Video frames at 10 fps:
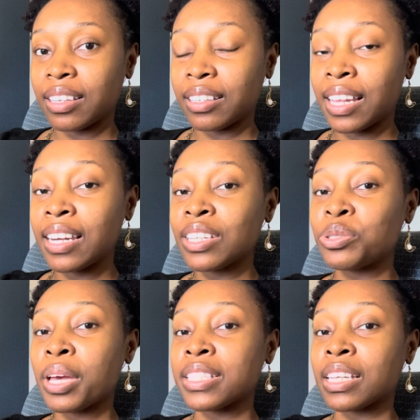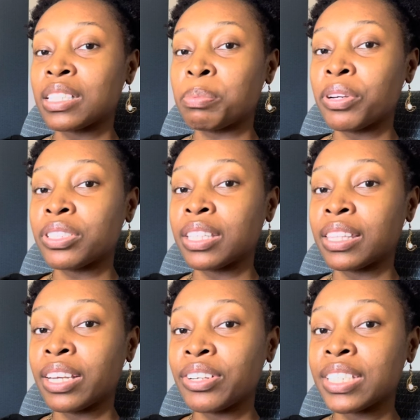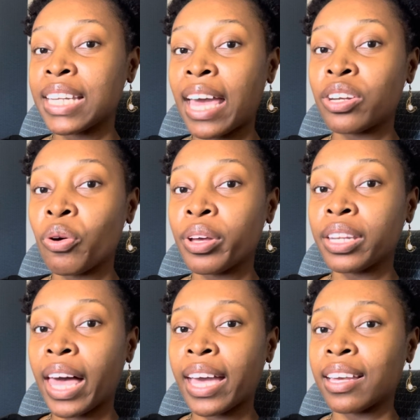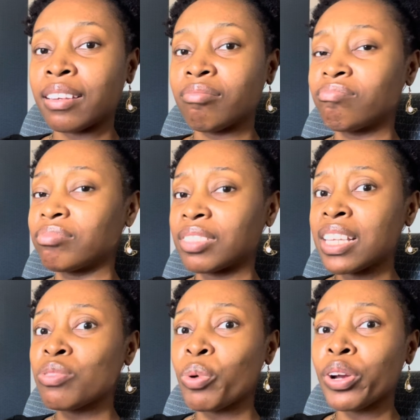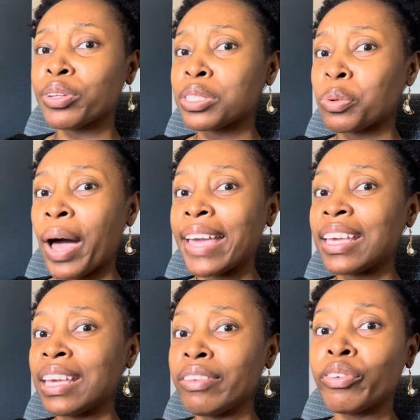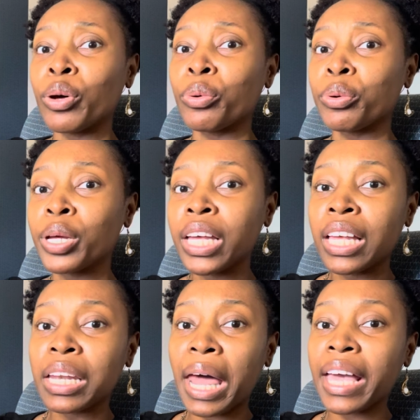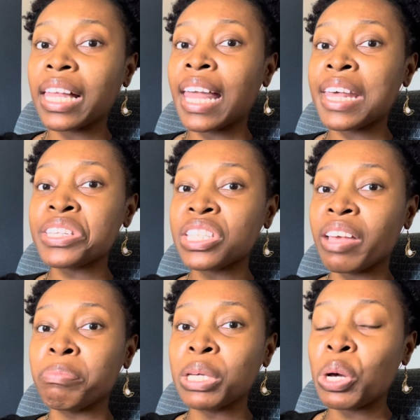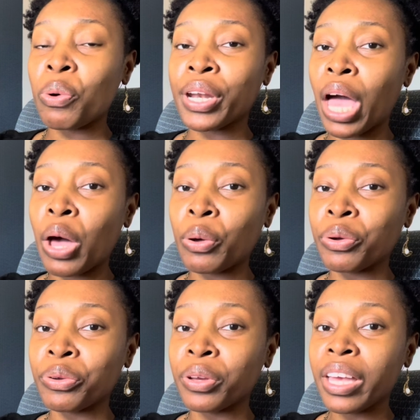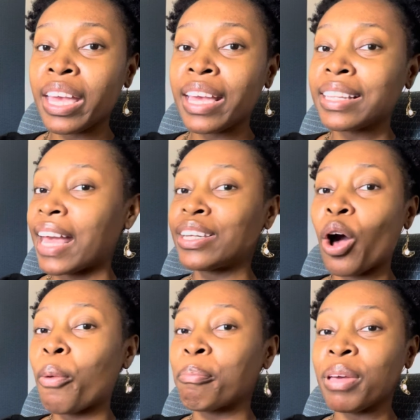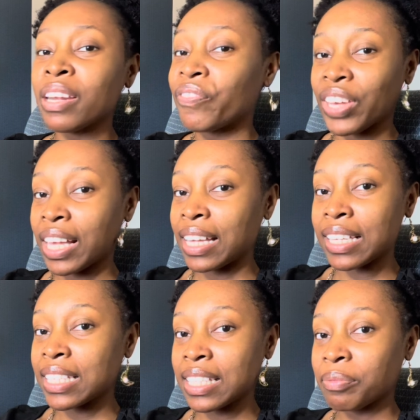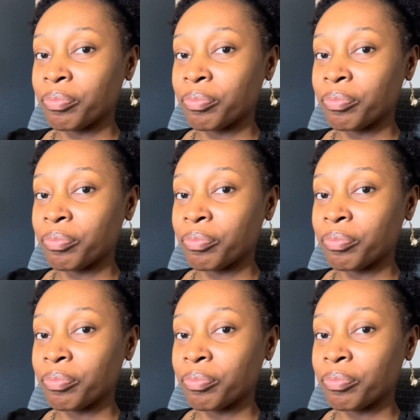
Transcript: They look at you as a conspiracy theorist, not knowing, like, this world is quite evil. Like, a lot of stuff be going on that don't benefit us.